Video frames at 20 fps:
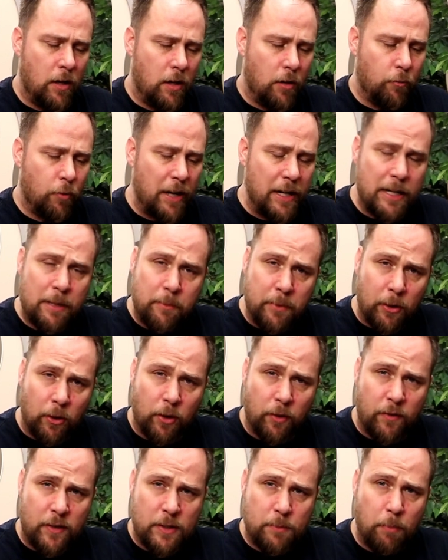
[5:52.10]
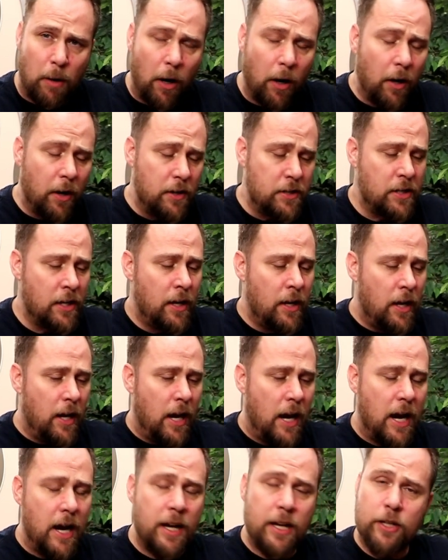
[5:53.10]
Right in the middle of his bars,
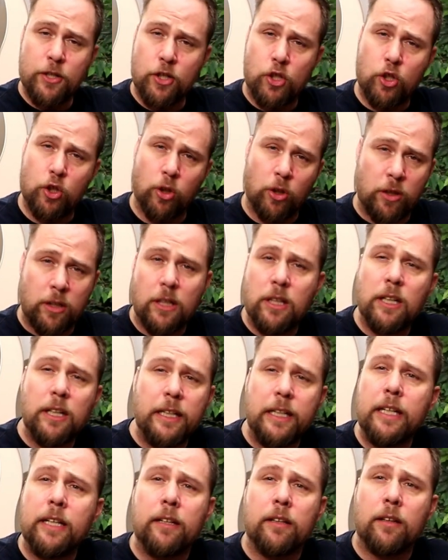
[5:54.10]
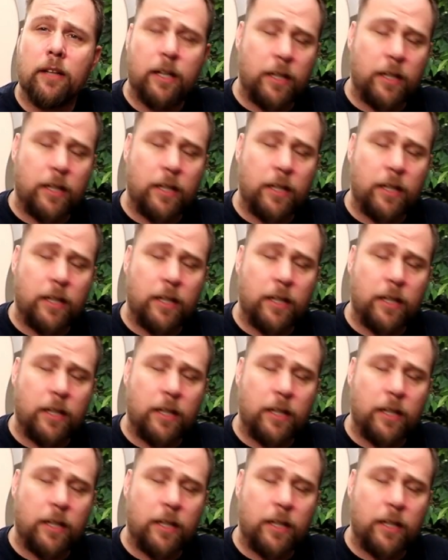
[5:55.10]
and it just looked clean,